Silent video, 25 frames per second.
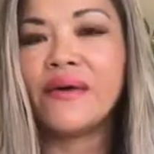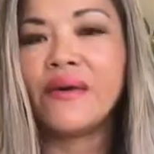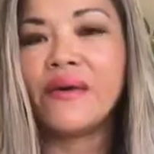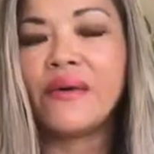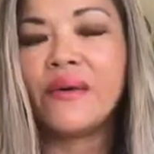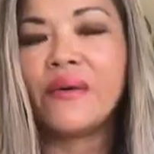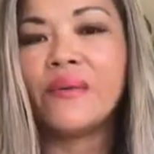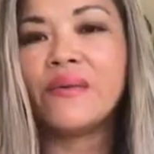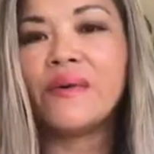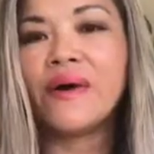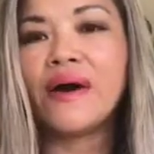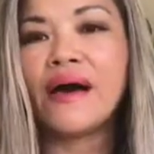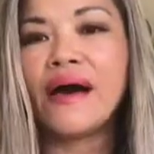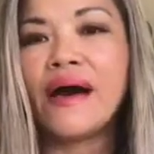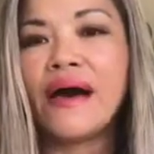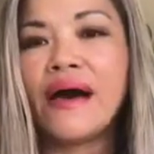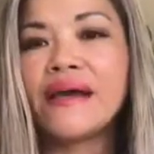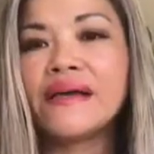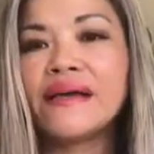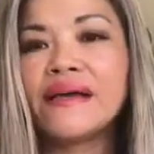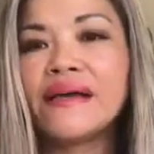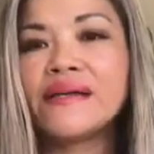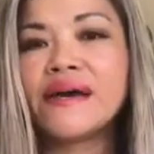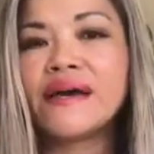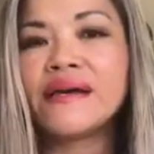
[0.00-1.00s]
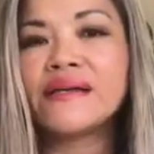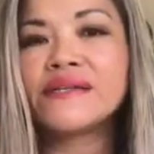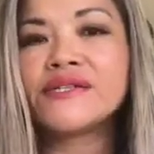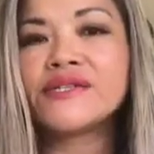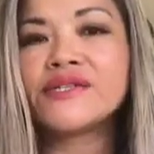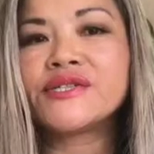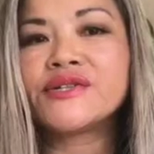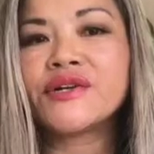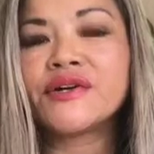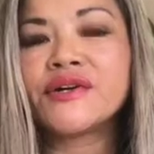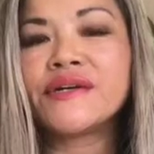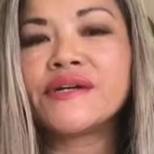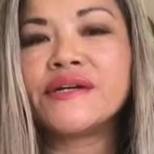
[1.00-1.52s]
Well, I
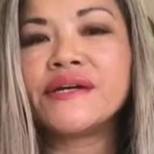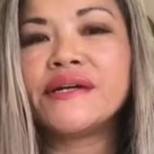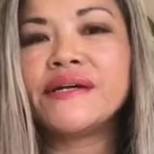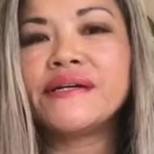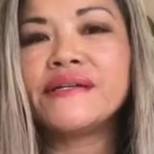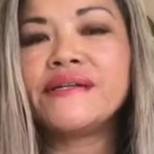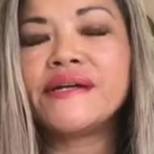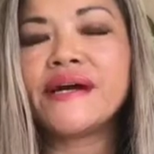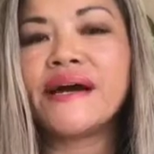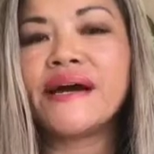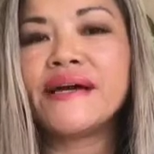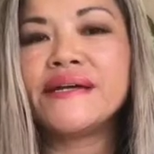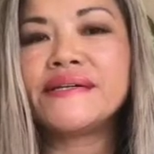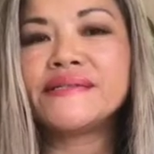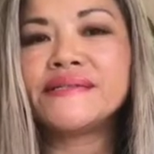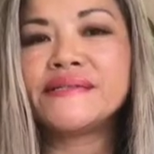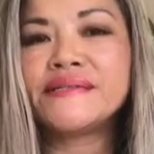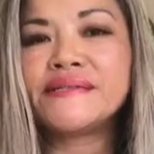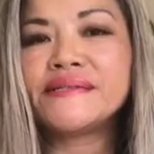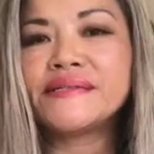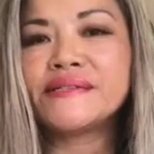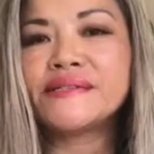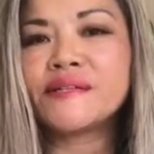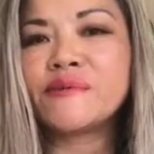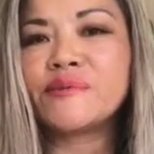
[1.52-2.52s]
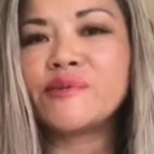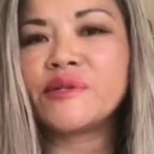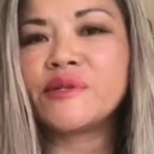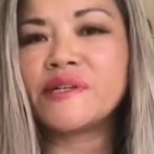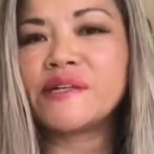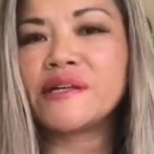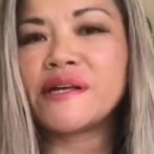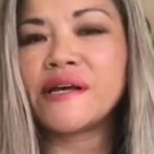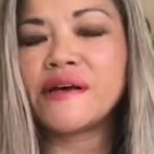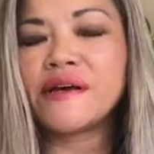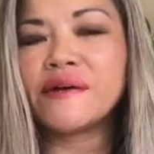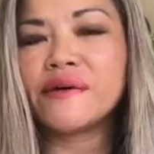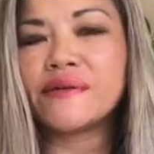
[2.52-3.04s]
started ISIS Community
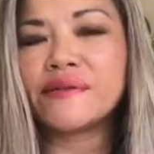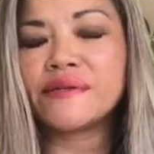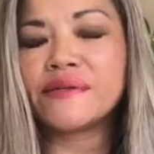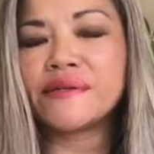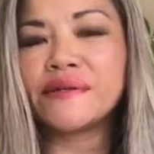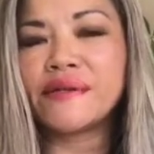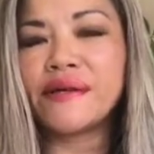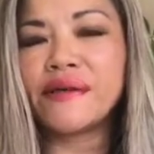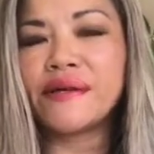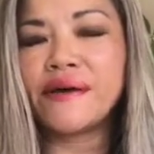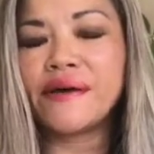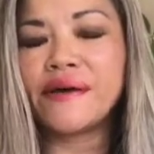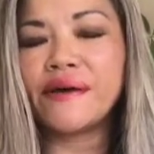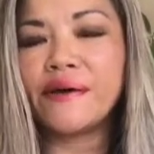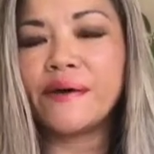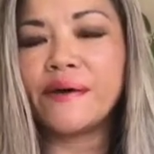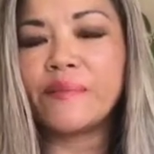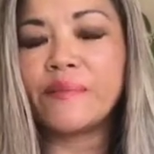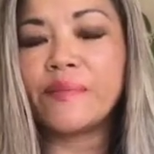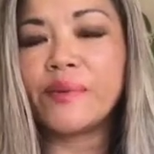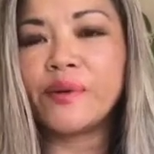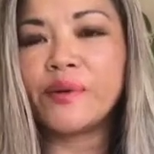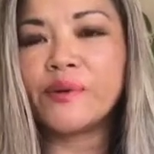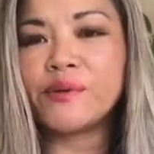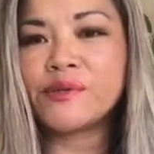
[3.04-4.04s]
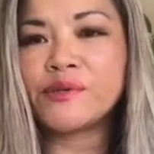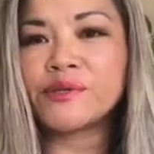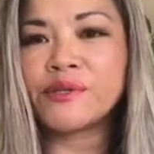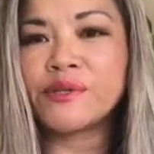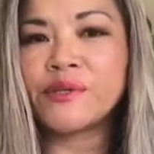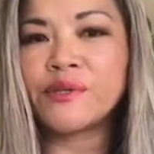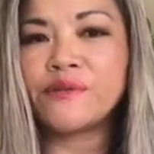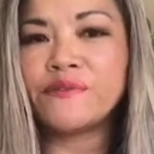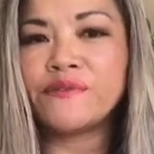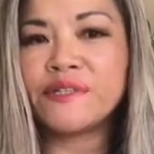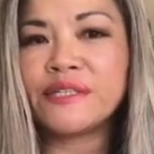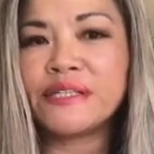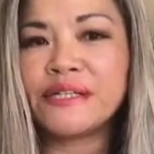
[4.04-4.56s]
Health post
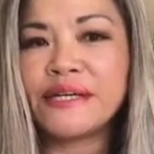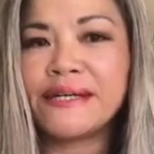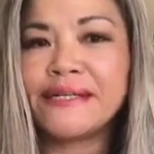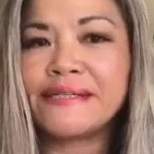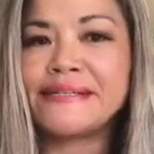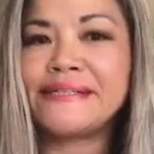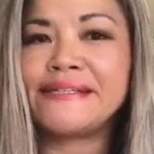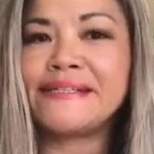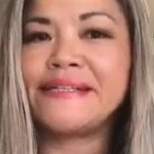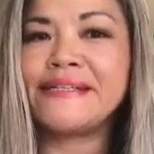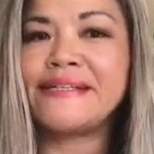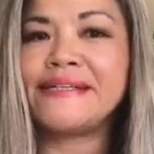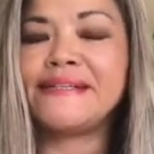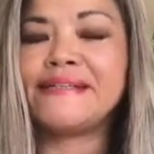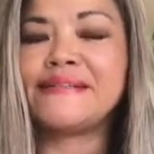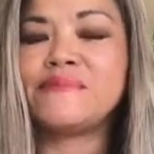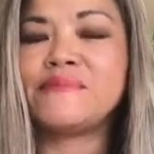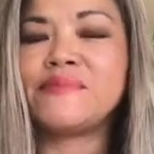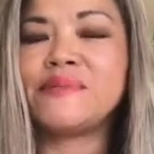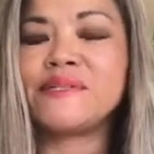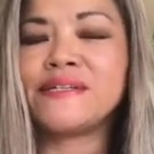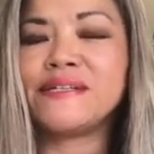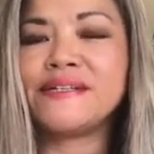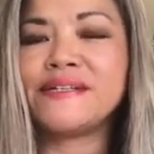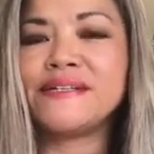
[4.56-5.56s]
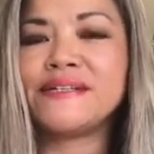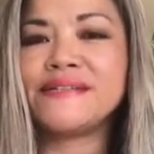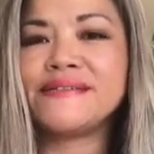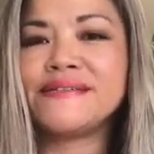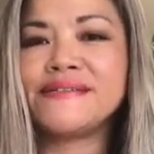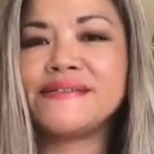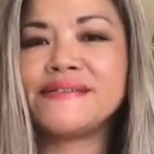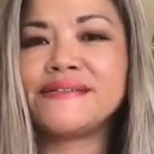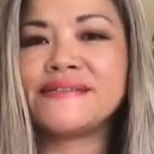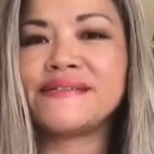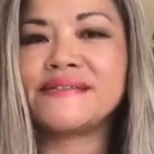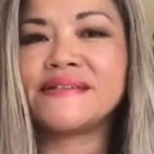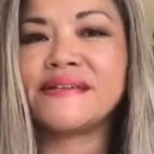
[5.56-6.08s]
COVID-19
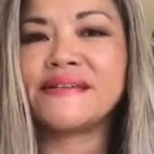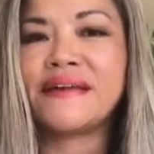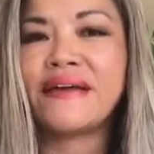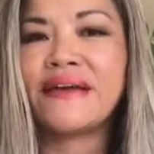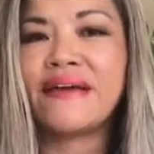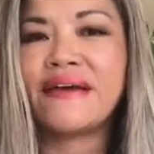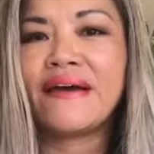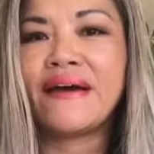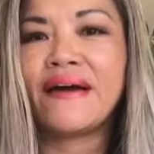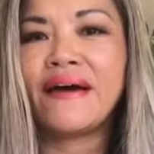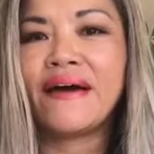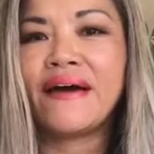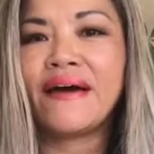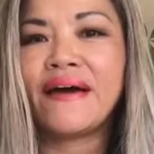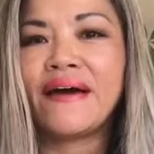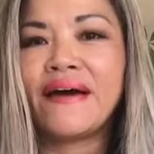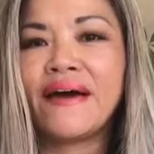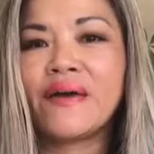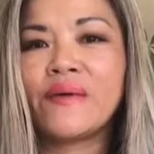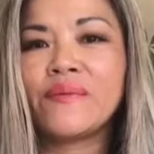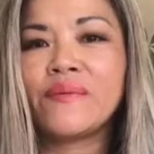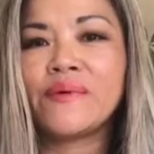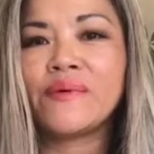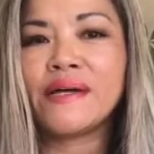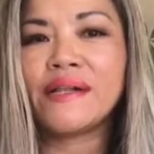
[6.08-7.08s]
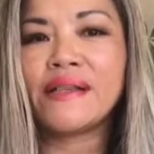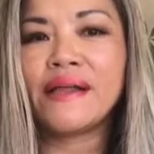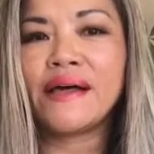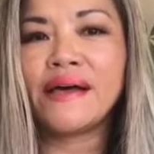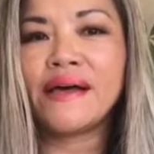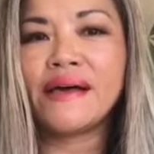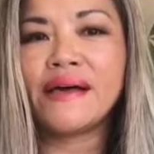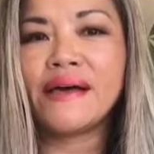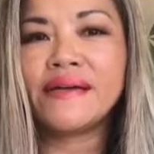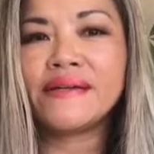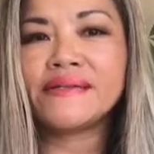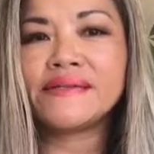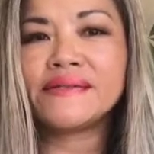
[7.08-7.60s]
because I
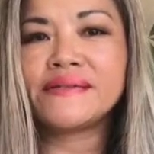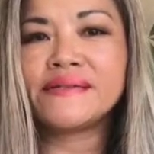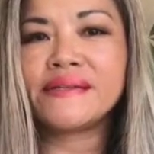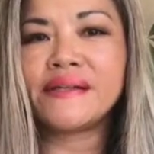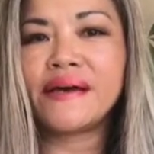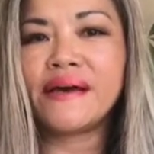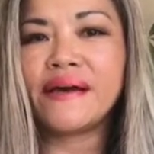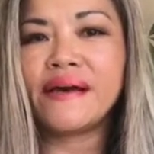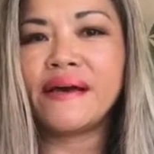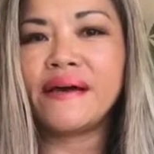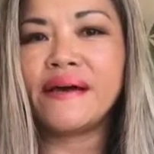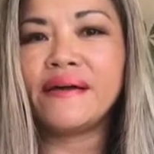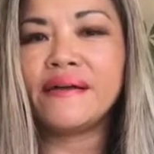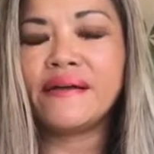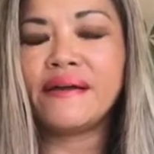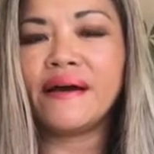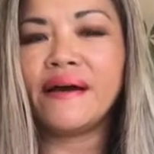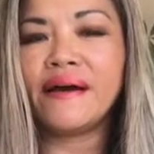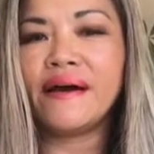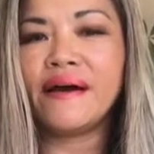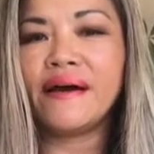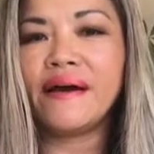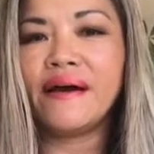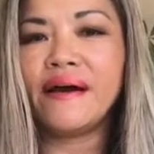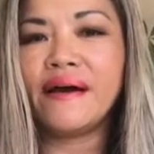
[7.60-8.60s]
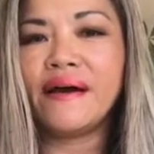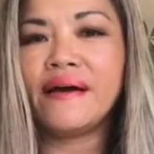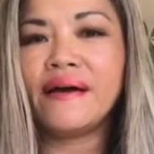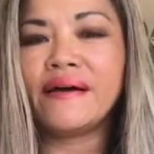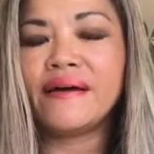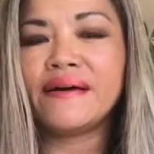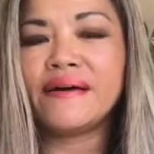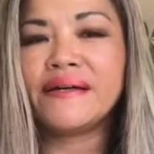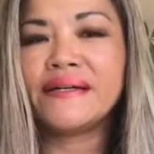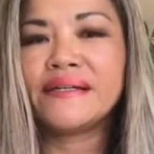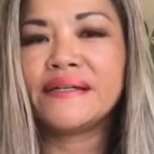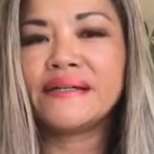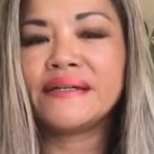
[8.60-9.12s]
realized that
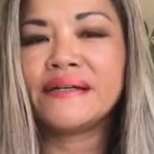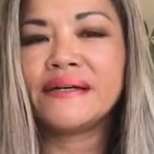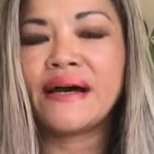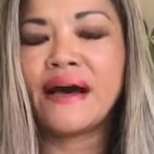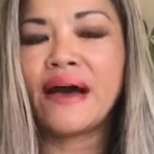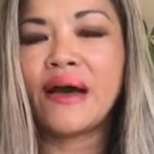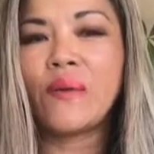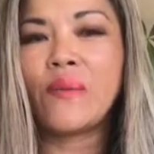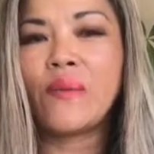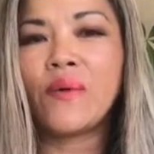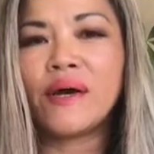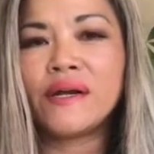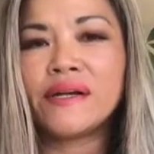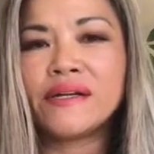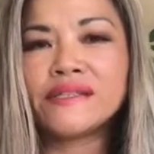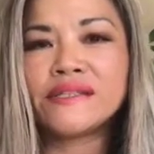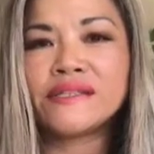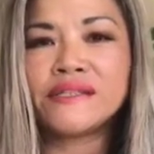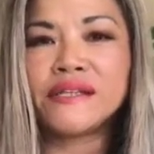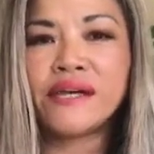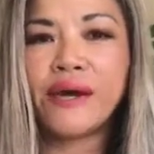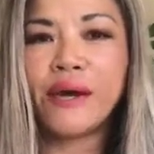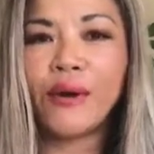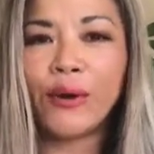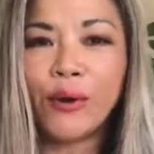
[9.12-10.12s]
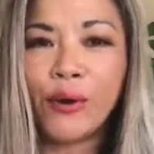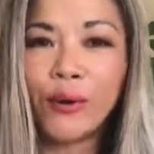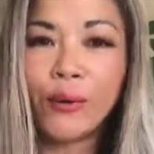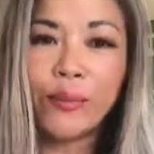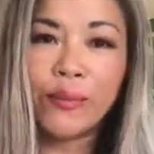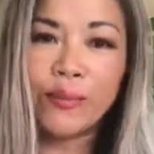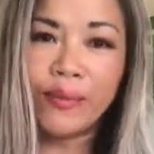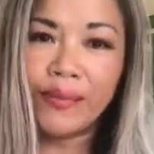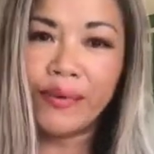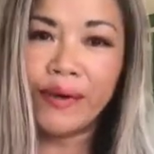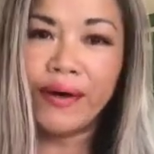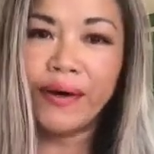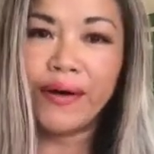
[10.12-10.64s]
I wanted to help
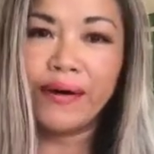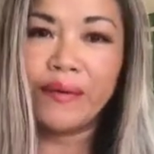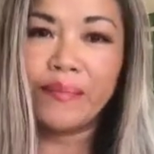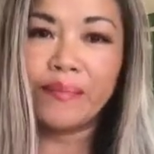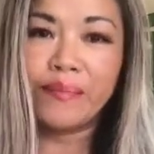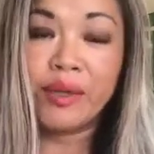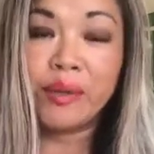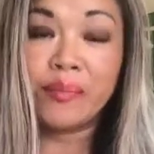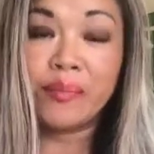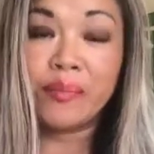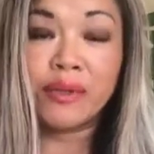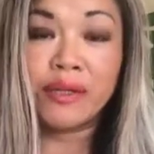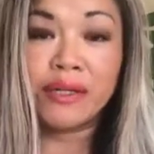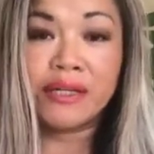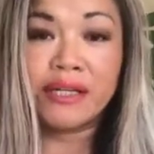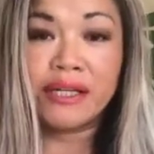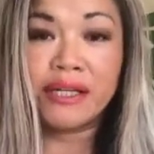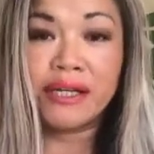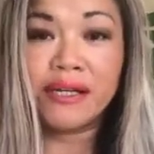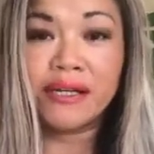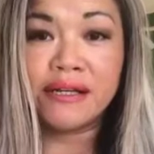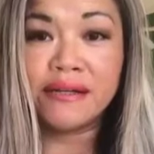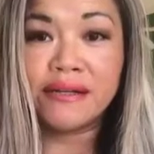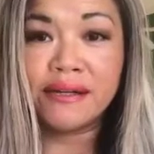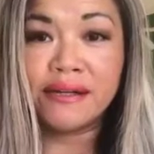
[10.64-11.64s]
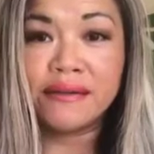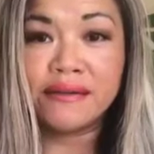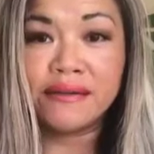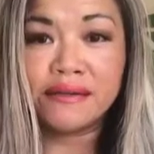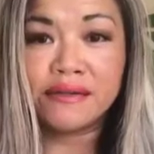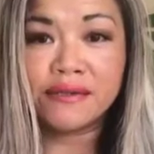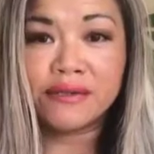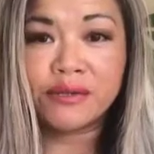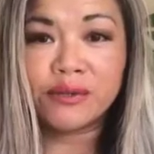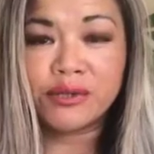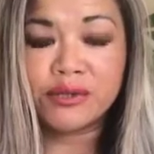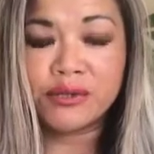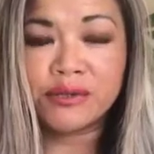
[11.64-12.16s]
people in need and the
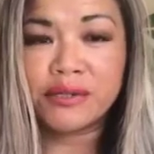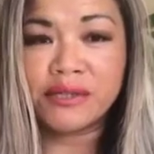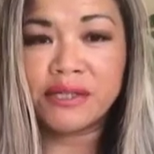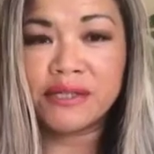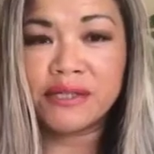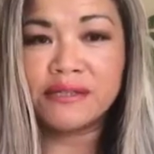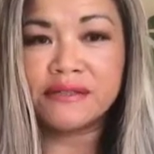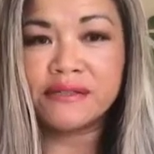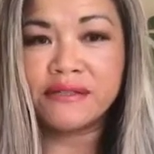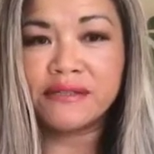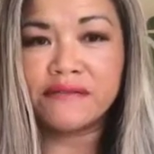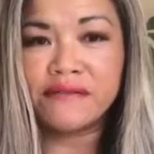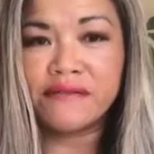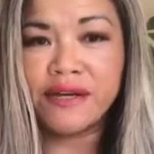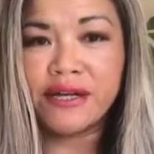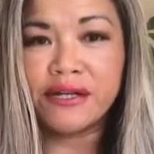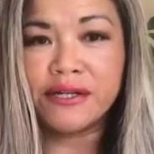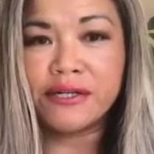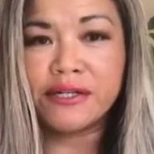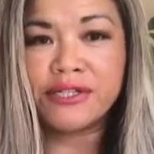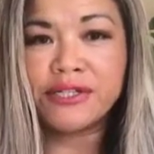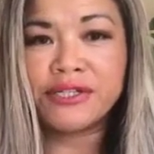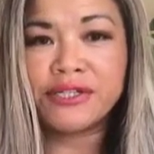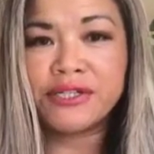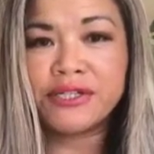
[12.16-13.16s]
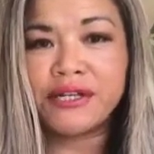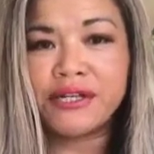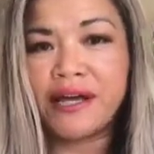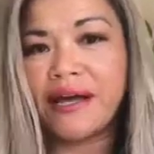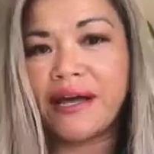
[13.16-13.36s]
socially disadvantaged.